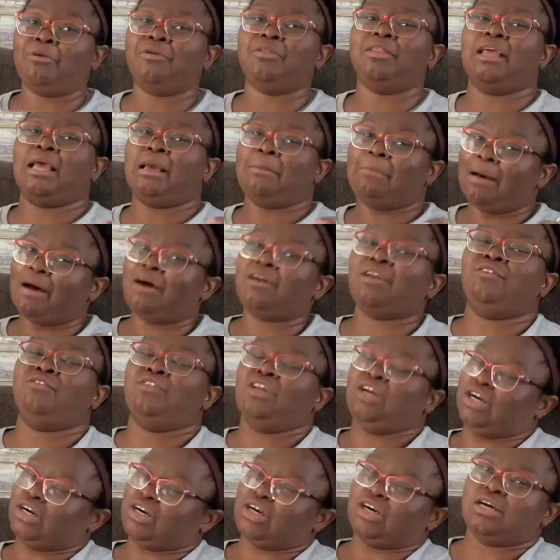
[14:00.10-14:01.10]
the amount of the
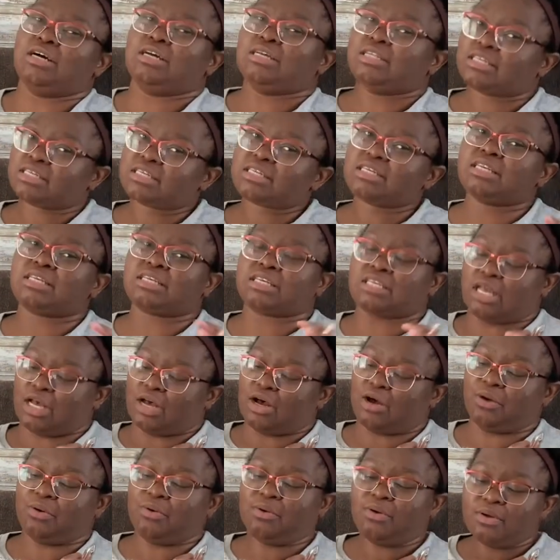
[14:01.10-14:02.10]
girls.
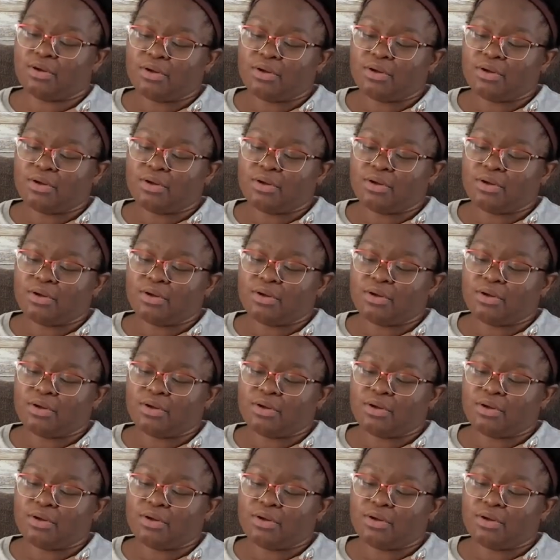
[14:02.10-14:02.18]
So,